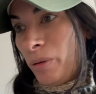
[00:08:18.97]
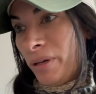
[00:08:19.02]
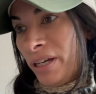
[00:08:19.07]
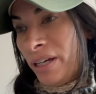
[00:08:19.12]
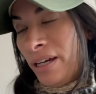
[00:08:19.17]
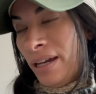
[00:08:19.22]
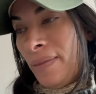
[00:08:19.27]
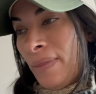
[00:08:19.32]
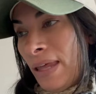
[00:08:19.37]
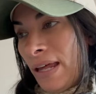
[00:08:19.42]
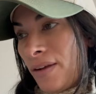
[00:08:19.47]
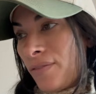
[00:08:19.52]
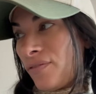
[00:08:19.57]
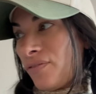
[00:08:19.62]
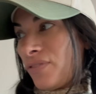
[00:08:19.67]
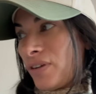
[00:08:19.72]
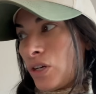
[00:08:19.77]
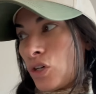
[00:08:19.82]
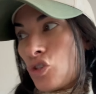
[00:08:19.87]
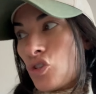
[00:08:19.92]
bit and then
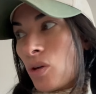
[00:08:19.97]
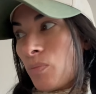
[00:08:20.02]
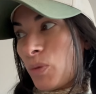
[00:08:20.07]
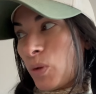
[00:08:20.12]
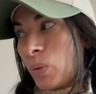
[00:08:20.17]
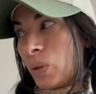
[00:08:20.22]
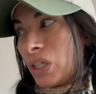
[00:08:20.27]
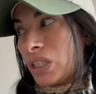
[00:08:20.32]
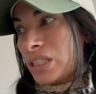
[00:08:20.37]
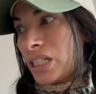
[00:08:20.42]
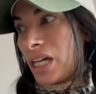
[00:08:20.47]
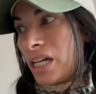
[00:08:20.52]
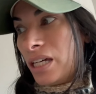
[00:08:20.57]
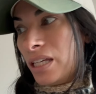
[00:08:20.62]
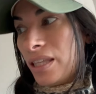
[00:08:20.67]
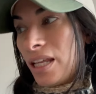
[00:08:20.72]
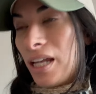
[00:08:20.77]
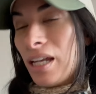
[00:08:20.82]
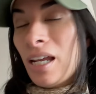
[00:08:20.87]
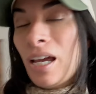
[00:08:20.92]
finish up the work day
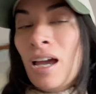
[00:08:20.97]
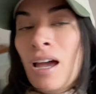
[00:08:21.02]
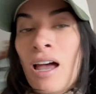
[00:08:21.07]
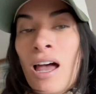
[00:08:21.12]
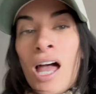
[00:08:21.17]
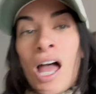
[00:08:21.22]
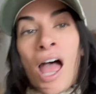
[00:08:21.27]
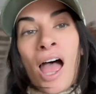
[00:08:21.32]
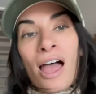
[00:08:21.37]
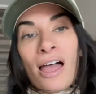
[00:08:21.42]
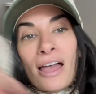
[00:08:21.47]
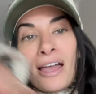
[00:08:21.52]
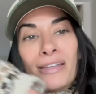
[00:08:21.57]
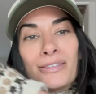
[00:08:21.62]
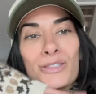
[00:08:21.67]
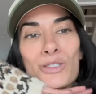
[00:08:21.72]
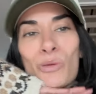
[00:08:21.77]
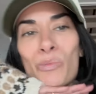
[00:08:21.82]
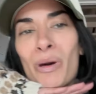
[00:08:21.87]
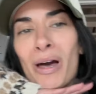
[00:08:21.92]
and then head
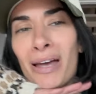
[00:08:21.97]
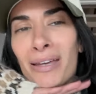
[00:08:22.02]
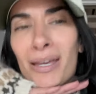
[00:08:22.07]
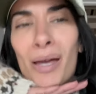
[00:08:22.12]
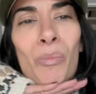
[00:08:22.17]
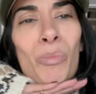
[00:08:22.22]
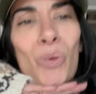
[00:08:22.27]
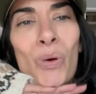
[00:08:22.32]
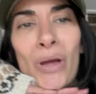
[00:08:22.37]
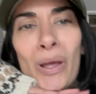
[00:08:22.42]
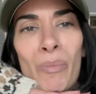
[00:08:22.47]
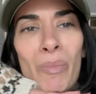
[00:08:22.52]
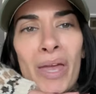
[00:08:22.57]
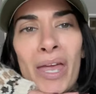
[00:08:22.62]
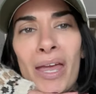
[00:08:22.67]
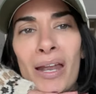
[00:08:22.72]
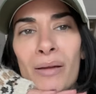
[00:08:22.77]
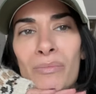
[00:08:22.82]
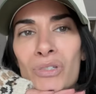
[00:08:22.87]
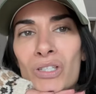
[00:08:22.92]
to my
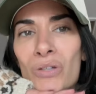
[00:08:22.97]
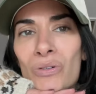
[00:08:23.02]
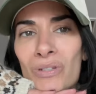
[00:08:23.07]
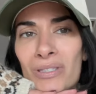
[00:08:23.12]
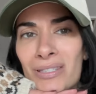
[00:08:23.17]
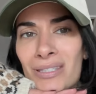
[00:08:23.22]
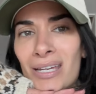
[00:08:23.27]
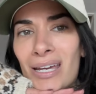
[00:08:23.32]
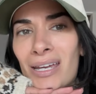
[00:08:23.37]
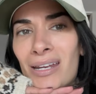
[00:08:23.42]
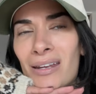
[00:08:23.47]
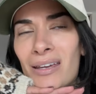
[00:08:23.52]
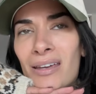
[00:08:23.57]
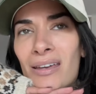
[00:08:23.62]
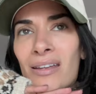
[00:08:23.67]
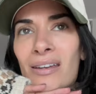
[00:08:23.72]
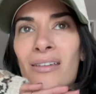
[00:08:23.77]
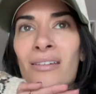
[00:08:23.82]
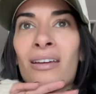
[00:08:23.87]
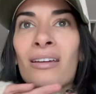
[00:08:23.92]
appointment. I'm so
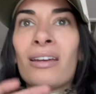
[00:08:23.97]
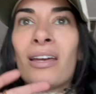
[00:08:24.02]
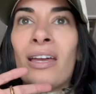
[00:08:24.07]
excited.